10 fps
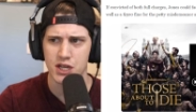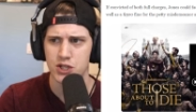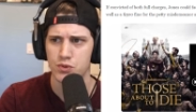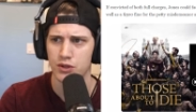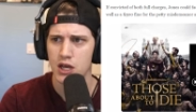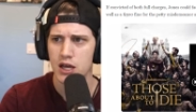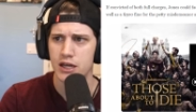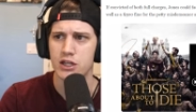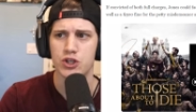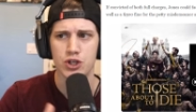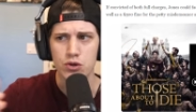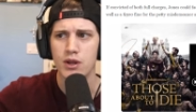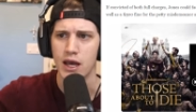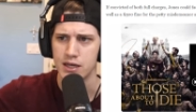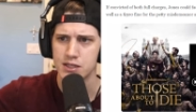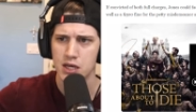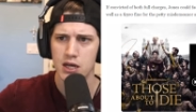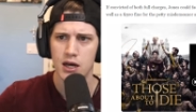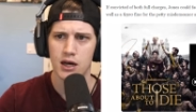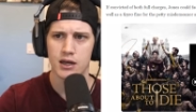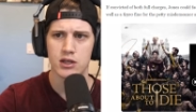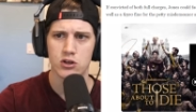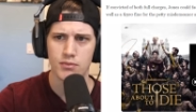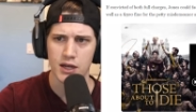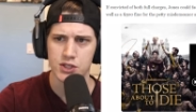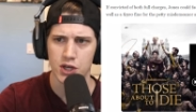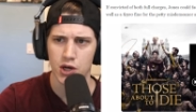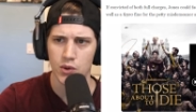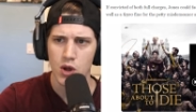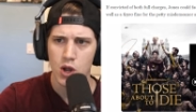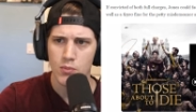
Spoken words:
scheduled in 2 days in New Mexico.